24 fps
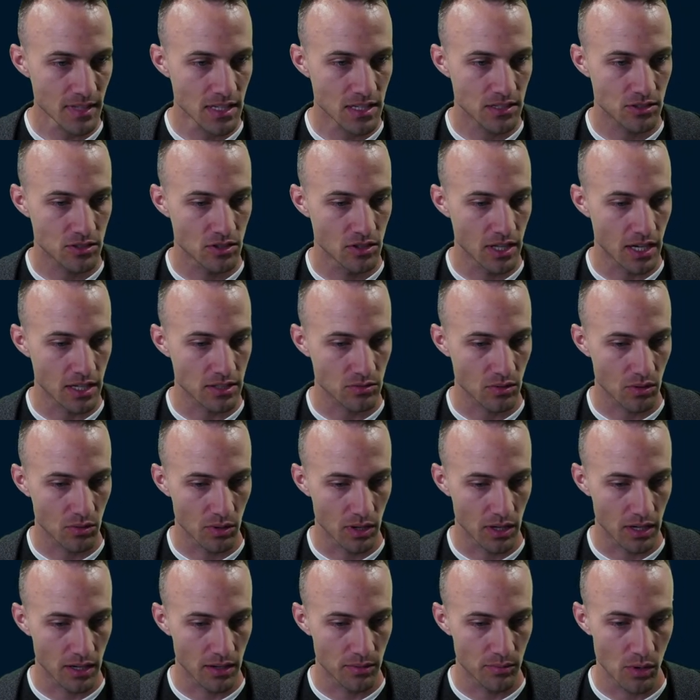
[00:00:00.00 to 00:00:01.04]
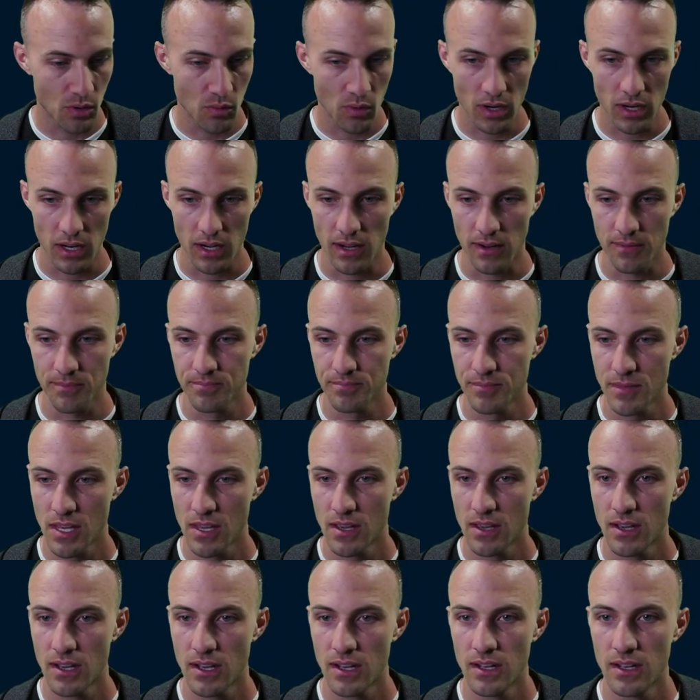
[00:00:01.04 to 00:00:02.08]
So that's what we're going to be working on.
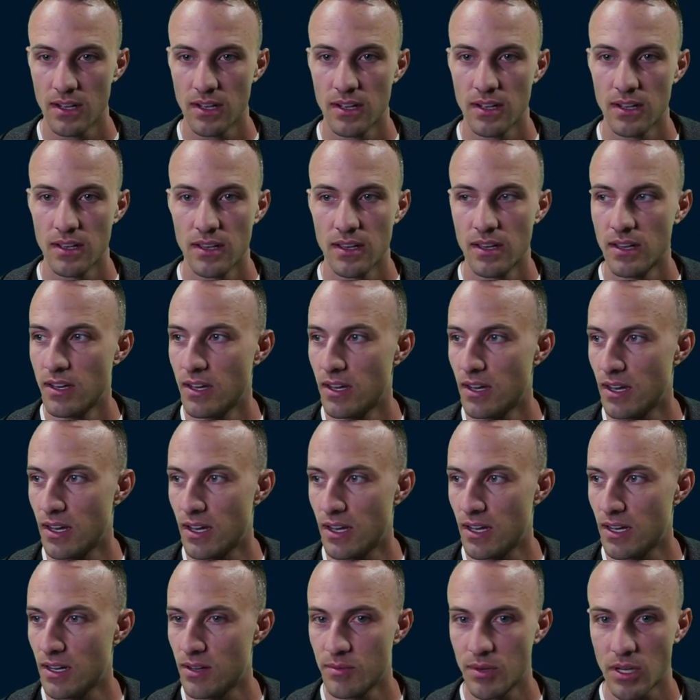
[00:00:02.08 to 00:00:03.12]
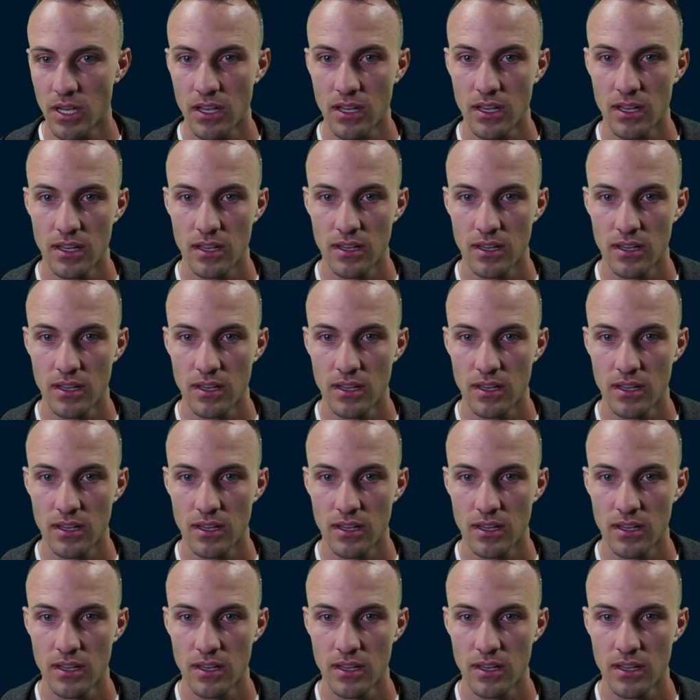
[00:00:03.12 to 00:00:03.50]
Um,